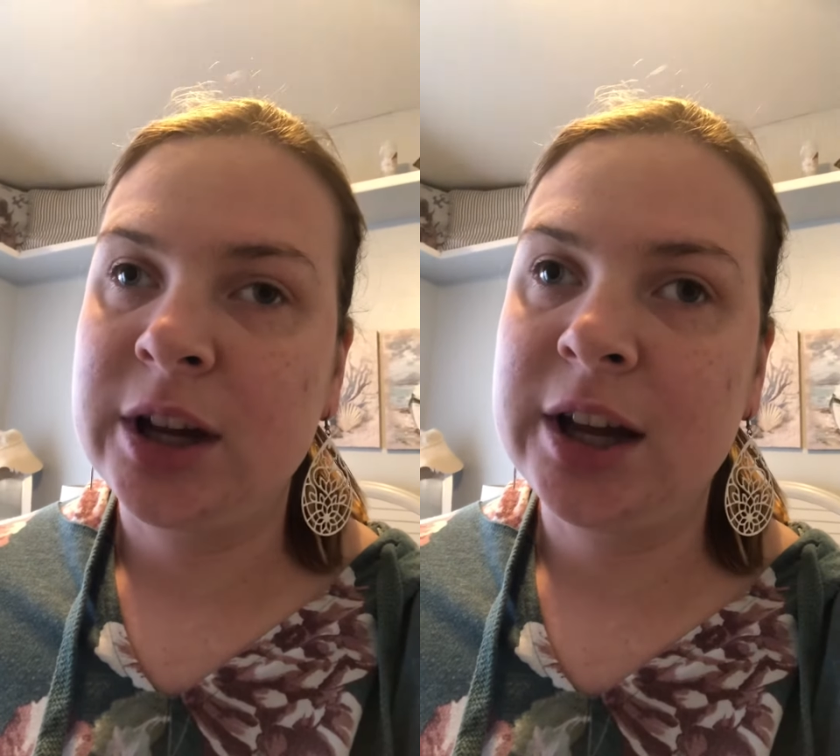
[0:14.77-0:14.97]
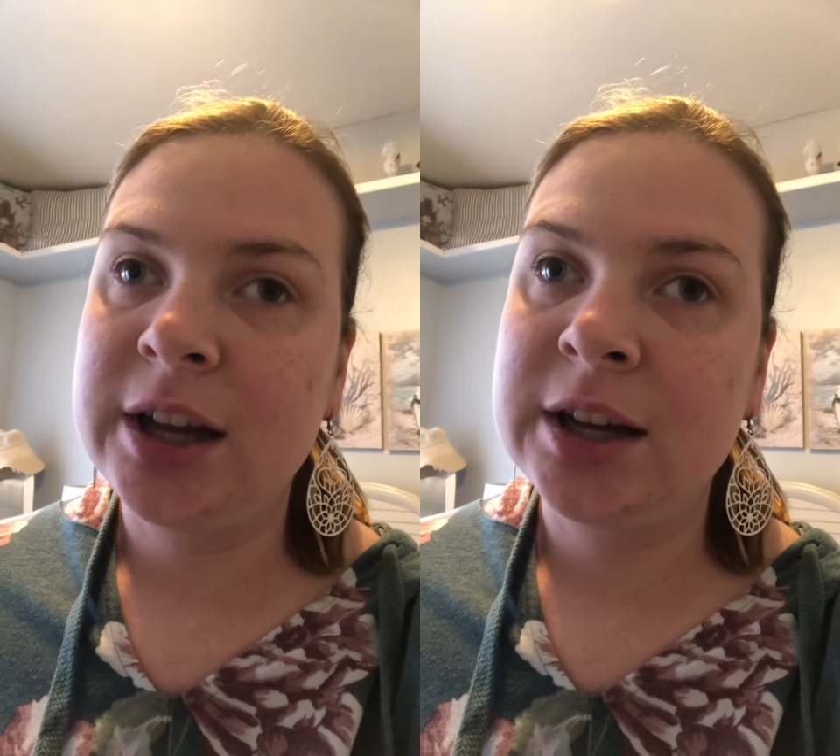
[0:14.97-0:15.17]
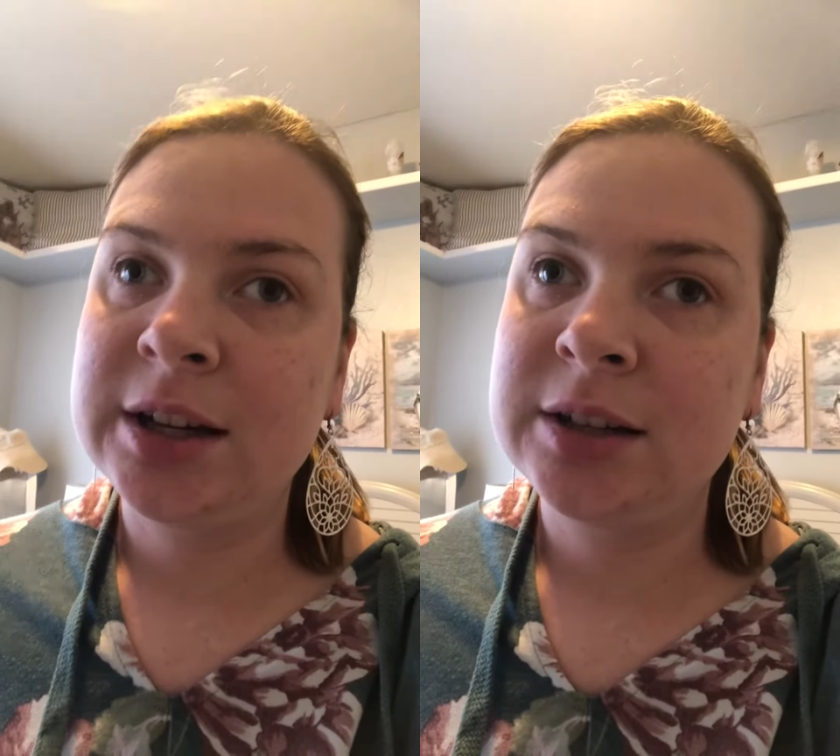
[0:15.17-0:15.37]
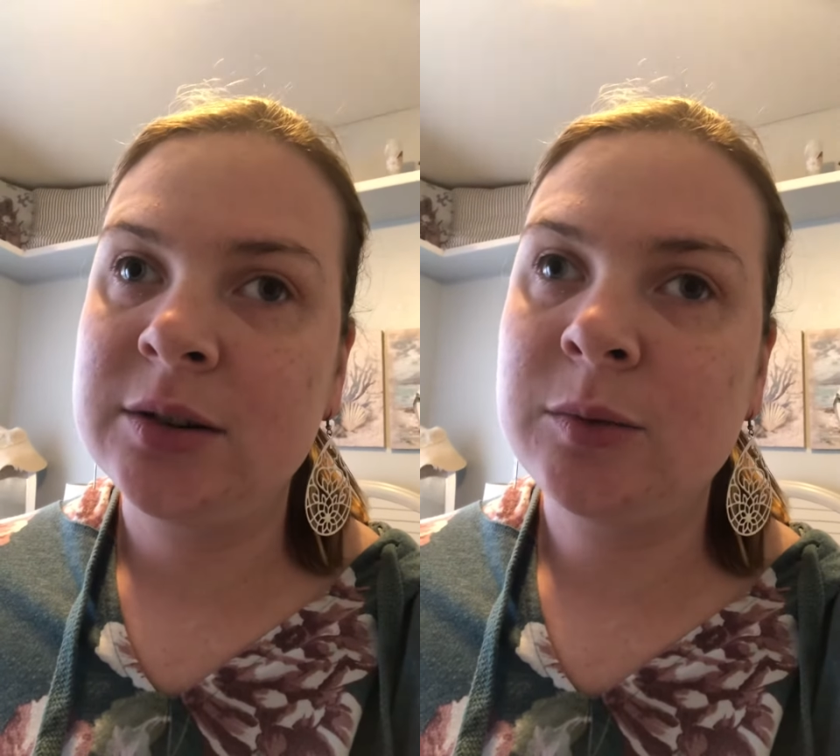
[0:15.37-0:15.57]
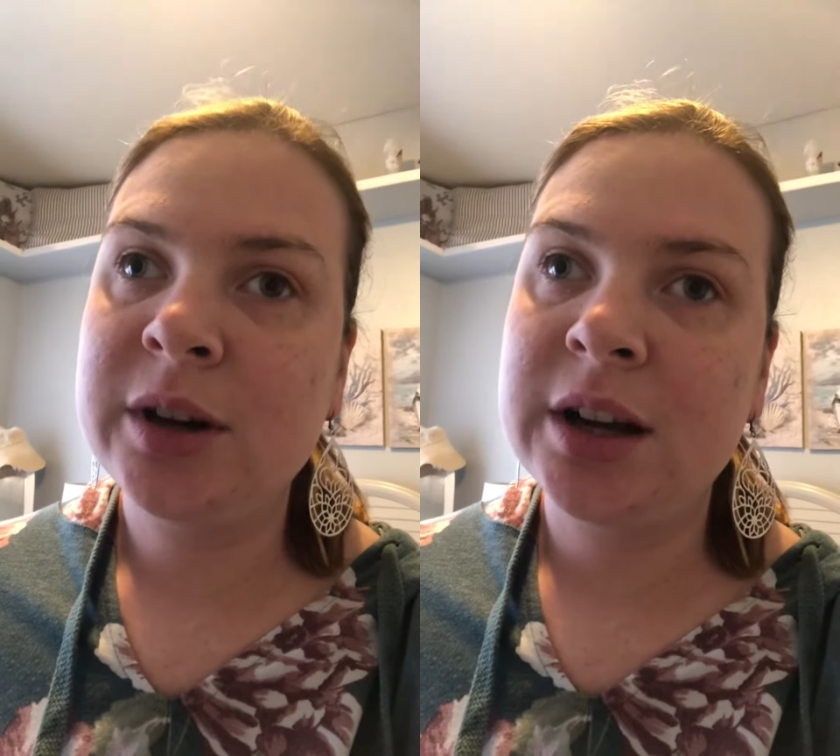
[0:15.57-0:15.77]
And
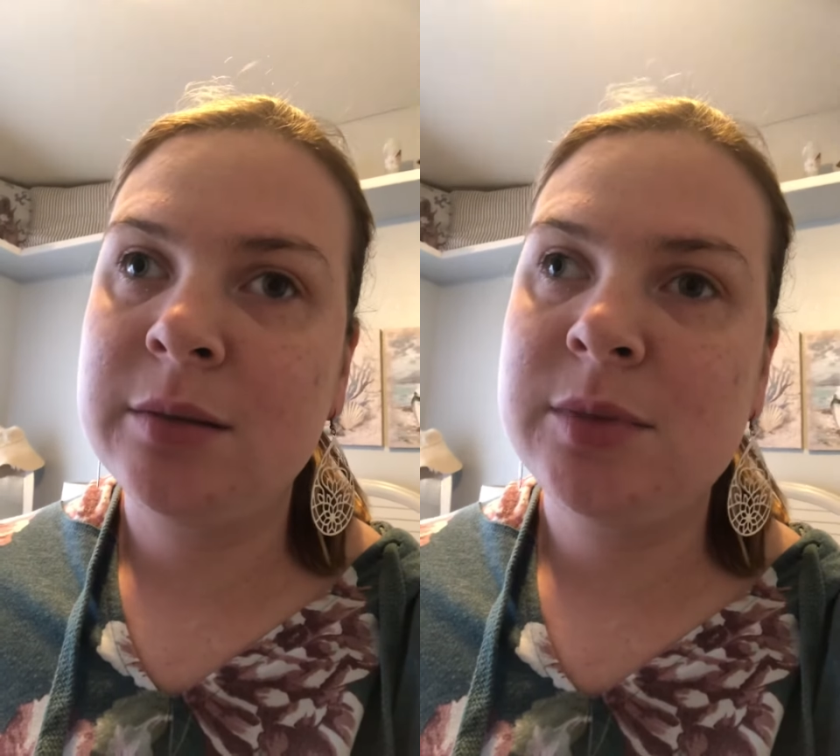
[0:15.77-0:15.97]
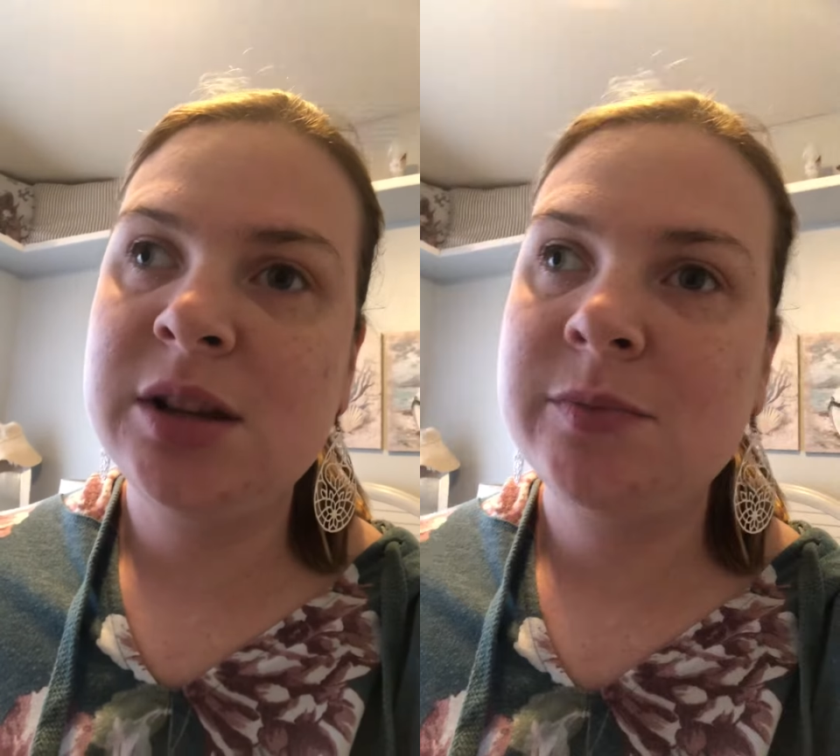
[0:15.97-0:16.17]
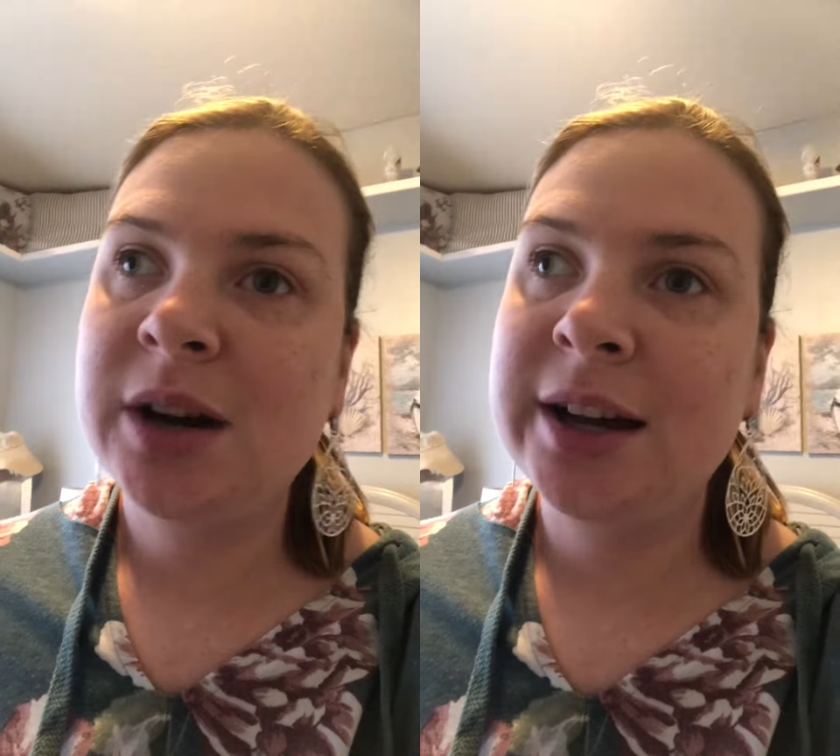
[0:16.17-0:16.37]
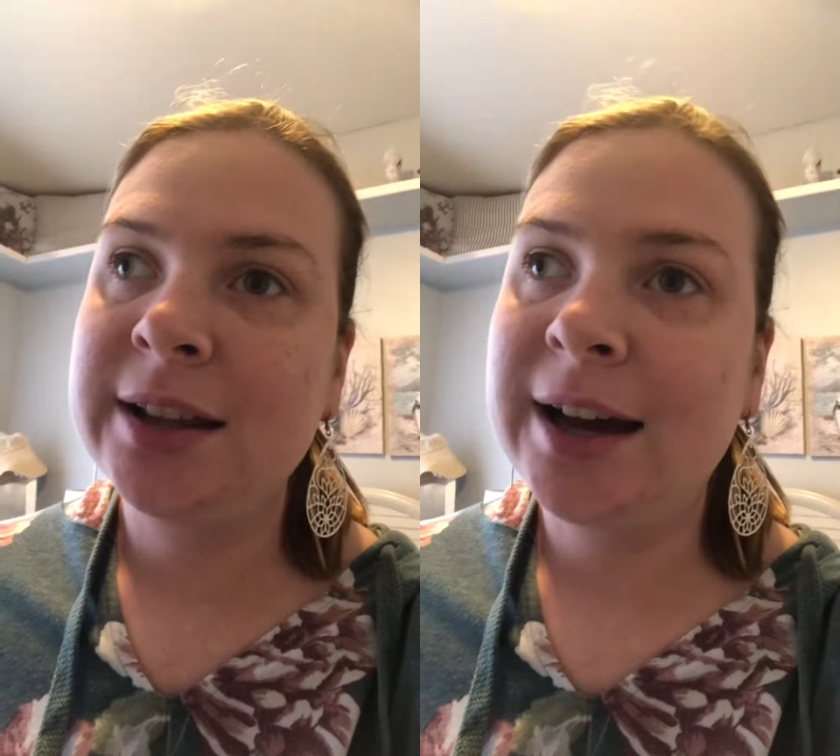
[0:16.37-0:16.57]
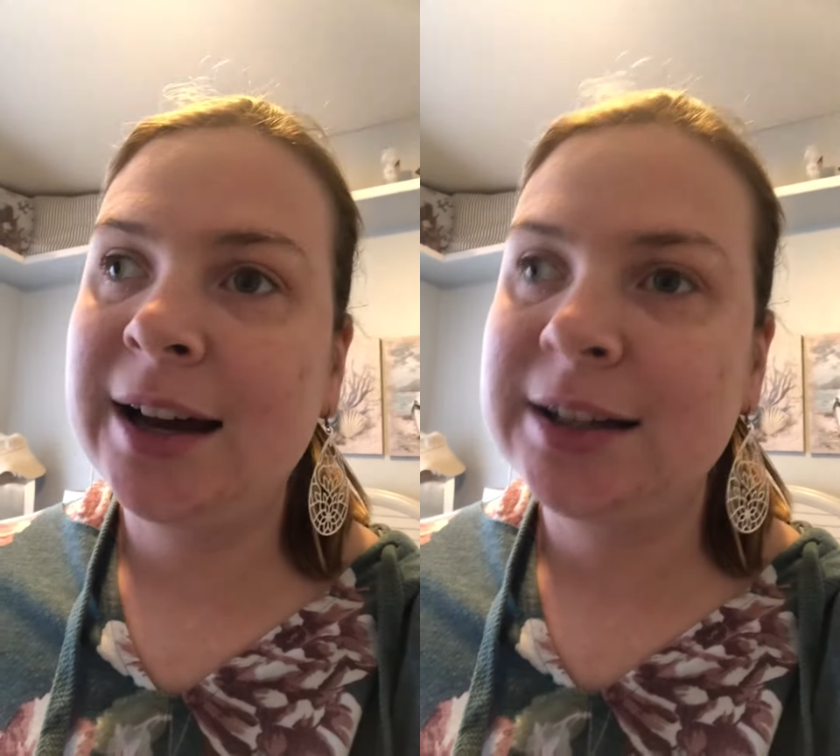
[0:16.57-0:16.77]
what I mean by
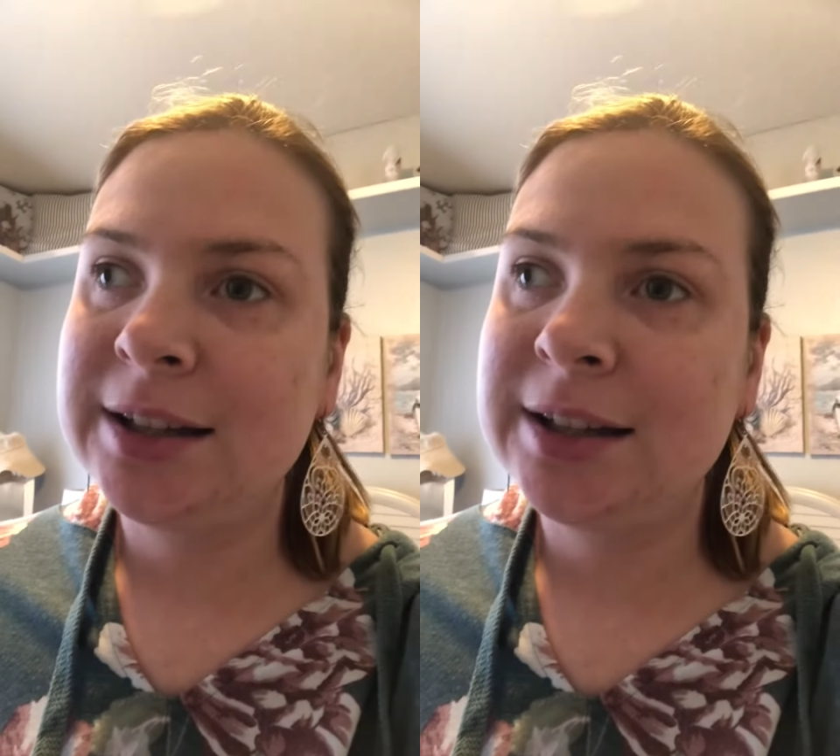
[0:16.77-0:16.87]
that